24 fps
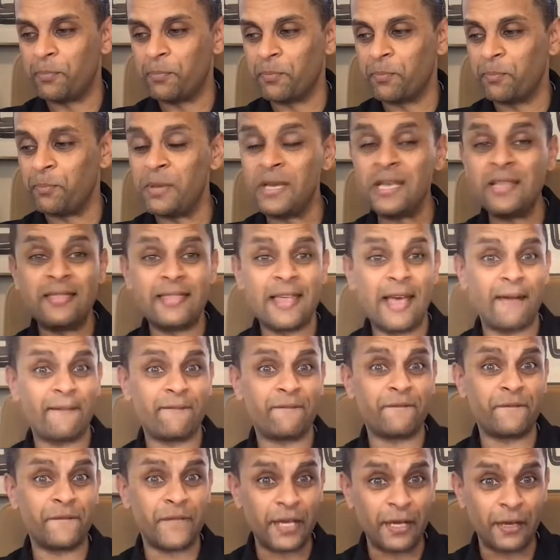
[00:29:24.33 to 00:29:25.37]
beat that
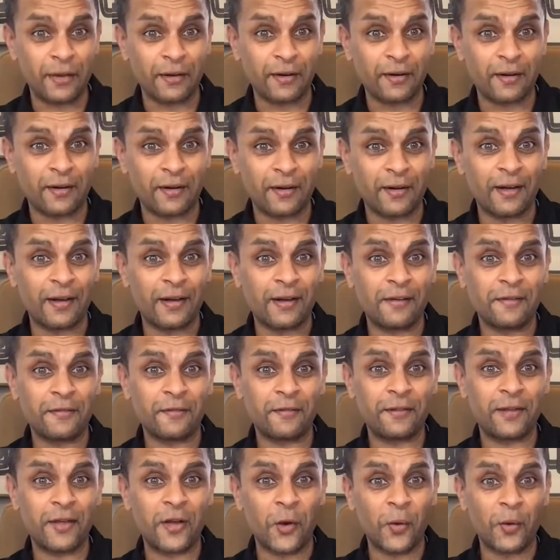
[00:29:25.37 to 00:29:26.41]
fear
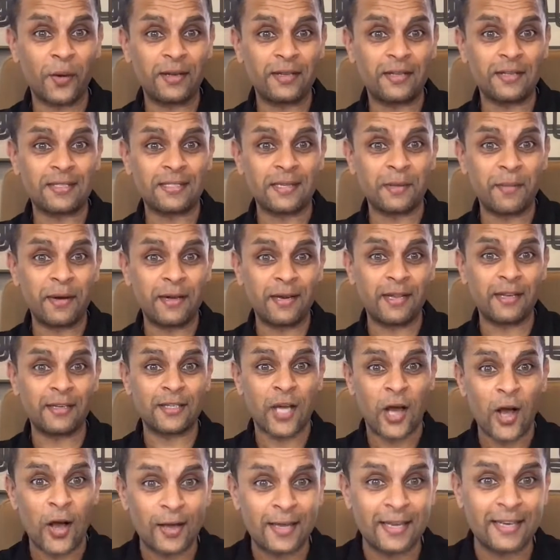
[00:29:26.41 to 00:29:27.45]
of going to somebody and
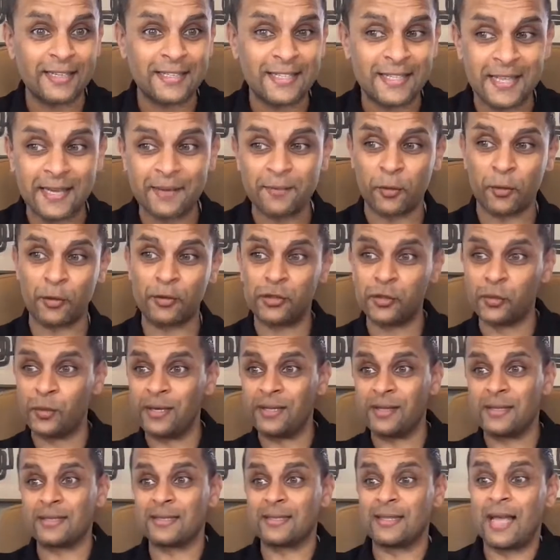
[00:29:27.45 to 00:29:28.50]
talking to them, or doing
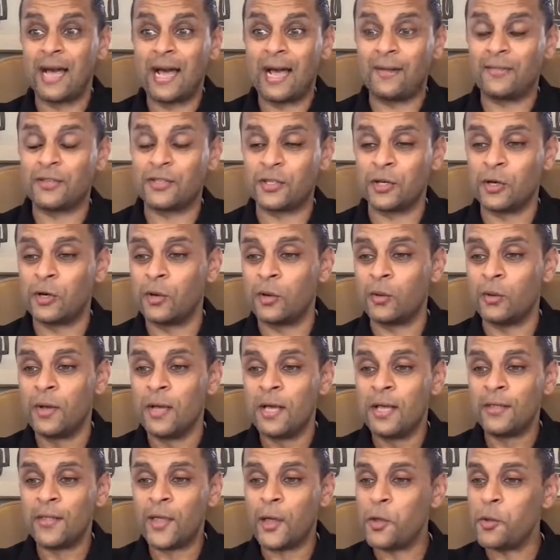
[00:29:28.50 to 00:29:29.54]
this live show
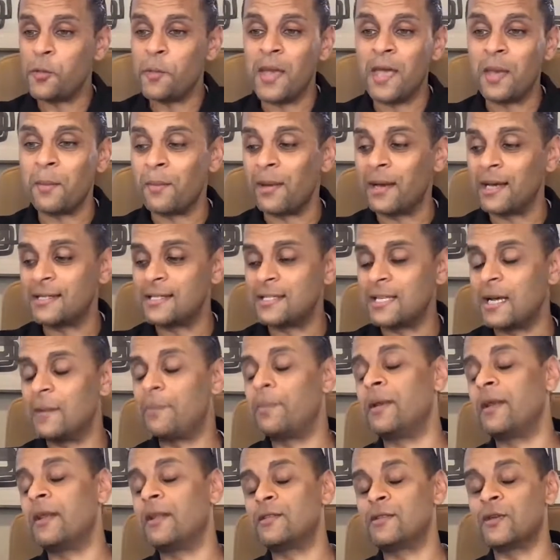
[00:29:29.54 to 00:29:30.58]
that you may mess up and
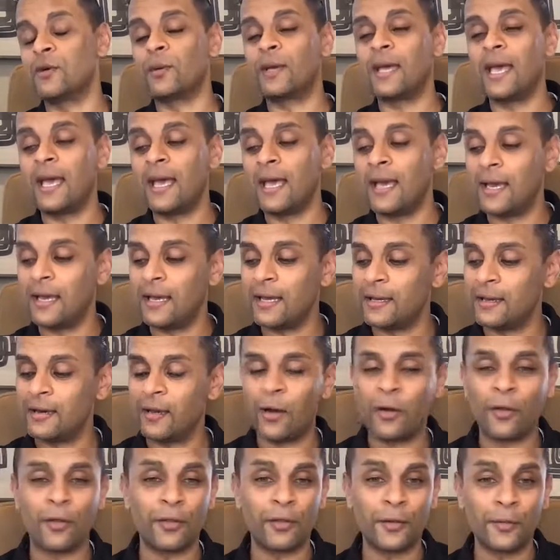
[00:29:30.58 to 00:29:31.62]
it's okay, and
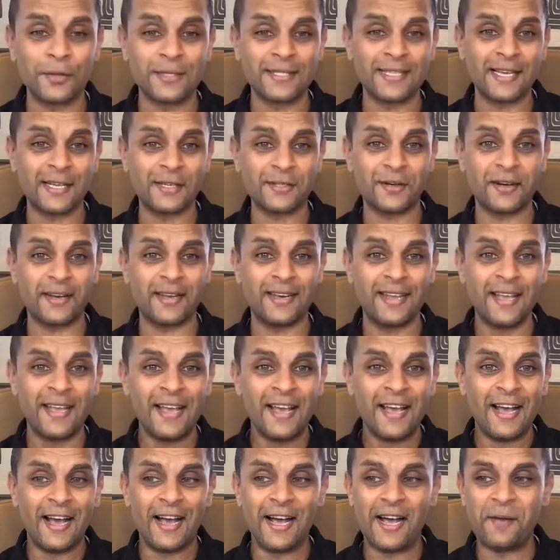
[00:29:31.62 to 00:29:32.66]
all of those things, right?
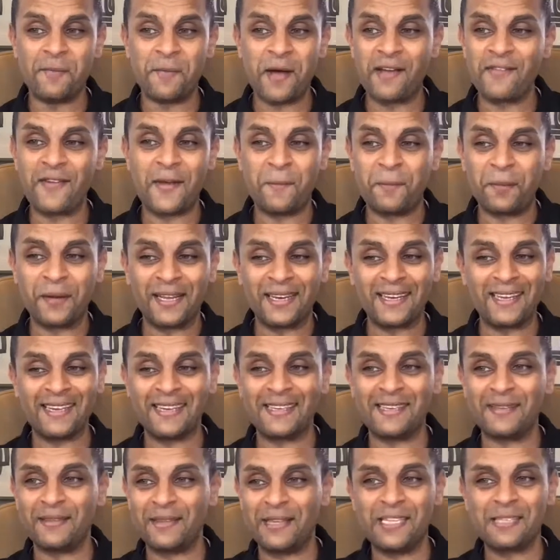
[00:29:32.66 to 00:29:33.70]
I've had plenty of
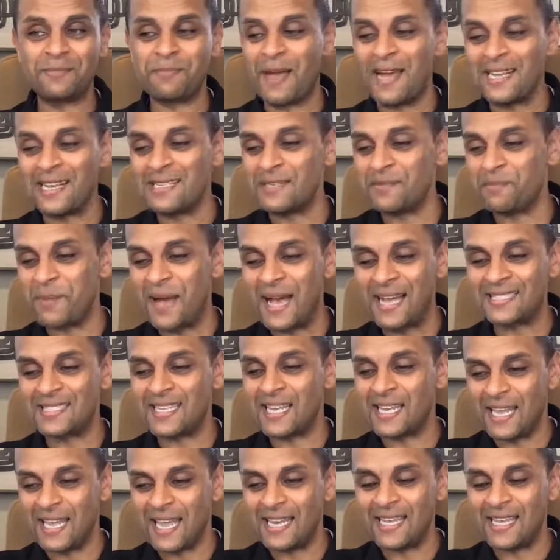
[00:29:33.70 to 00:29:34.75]
these past
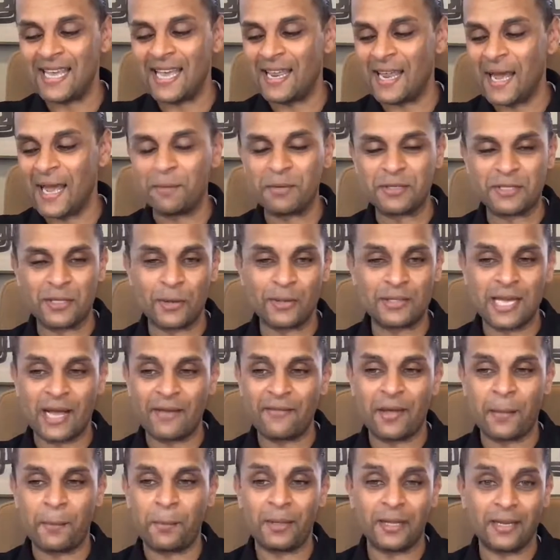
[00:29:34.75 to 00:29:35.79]
88 episodes. I've
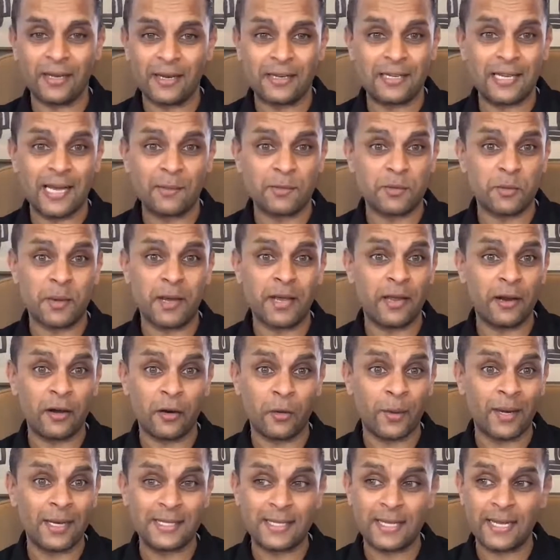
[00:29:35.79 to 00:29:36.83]
had plenty of times where my
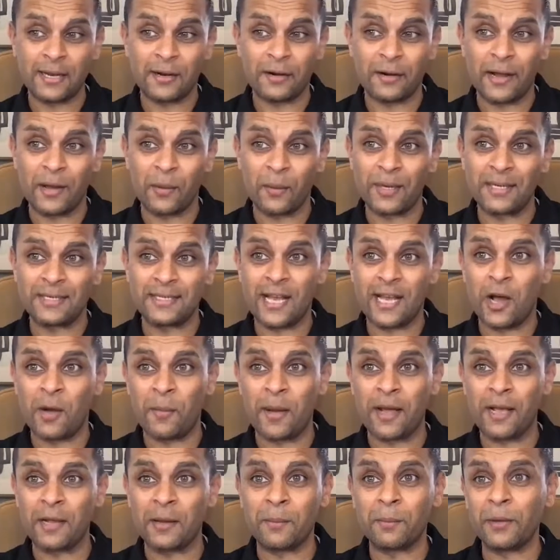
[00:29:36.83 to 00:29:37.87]
internet went down,
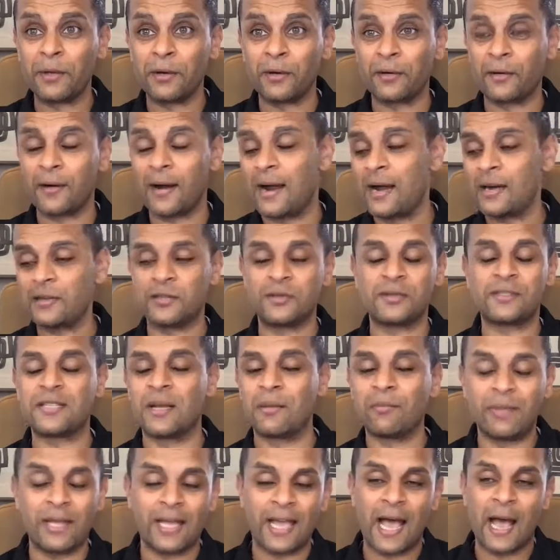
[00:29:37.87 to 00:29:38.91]
my computer crashed, or
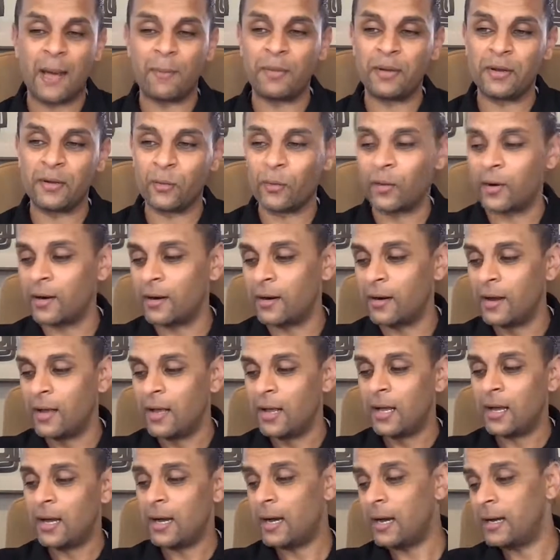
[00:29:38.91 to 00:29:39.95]
something happened where
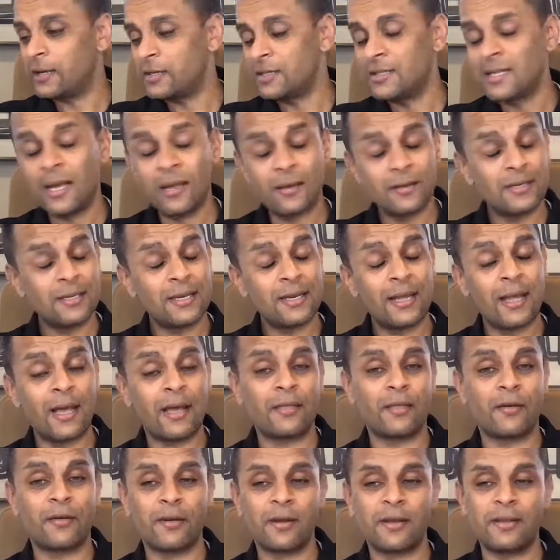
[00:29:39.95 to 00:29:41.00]
I just held it
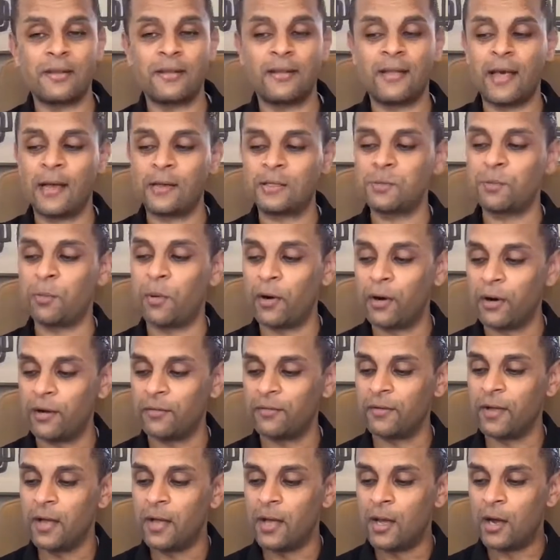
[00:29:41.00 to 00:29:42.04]
together, and that's part
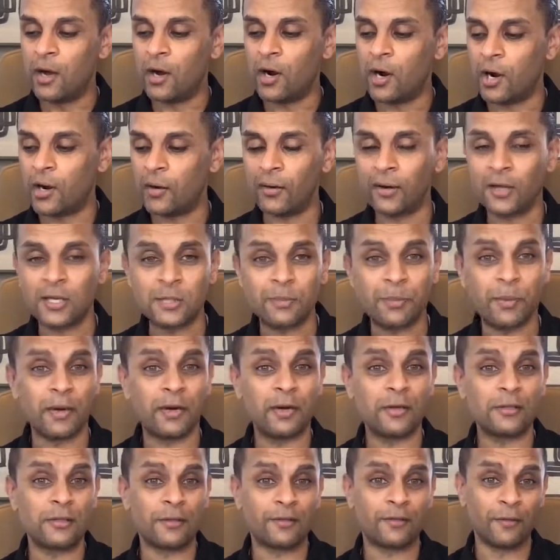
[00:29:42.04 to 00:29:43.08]
of our
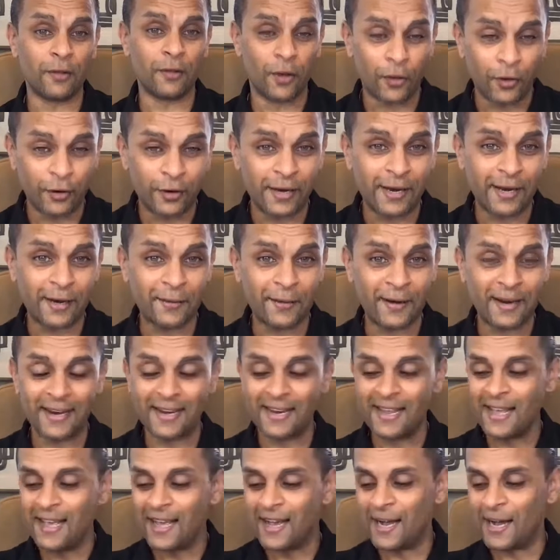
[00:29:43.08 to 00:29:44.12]
experience of learning, right?
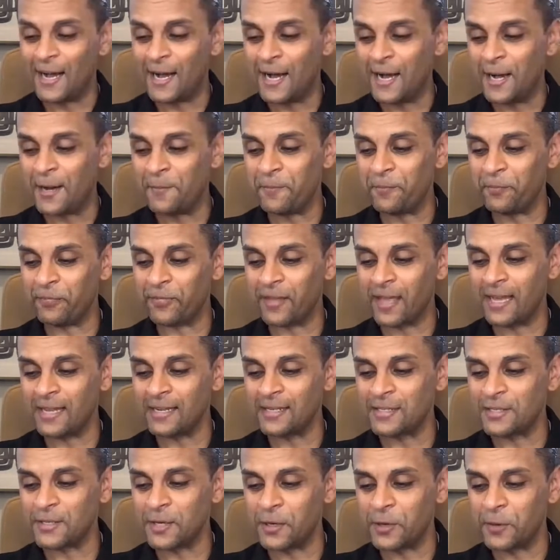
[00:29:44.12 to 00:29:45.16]
And
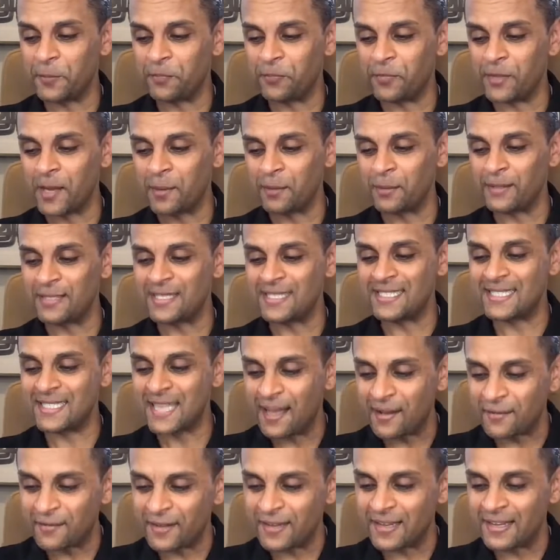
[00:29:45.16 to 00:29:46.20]
so number
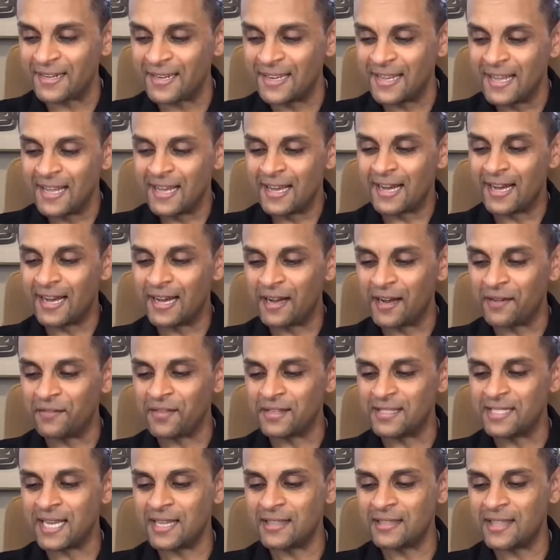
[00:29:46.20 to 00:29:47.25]
7 of the
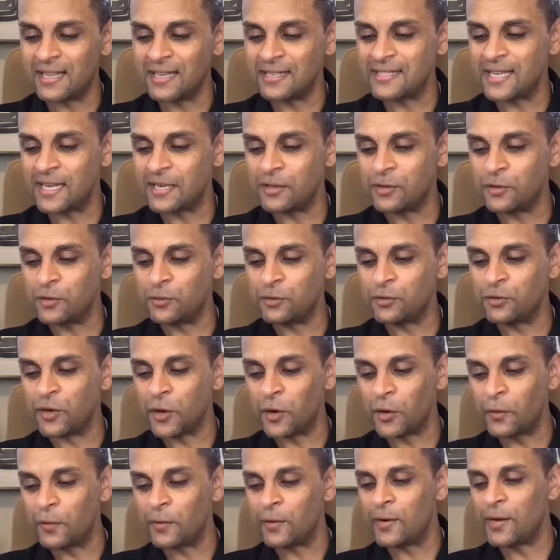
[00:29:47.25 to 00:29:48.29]
10 things that you
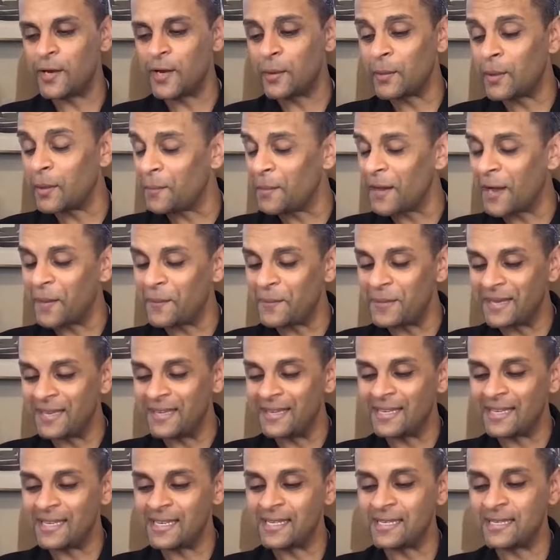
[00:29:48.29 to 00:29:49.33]
don't know about me
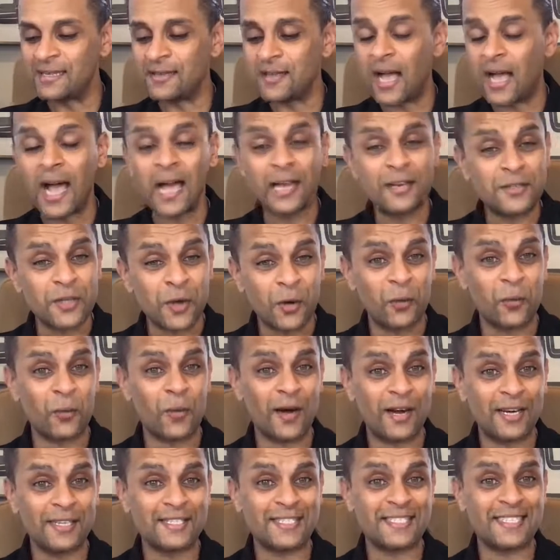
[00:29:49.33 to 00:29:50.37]
is I don't
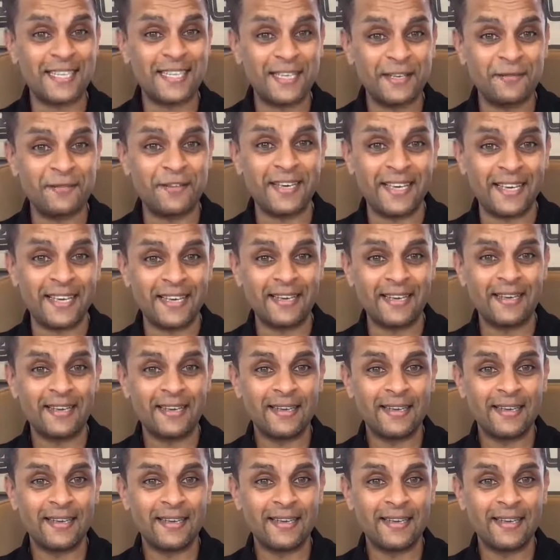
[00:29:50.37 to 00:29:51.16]
watch TV.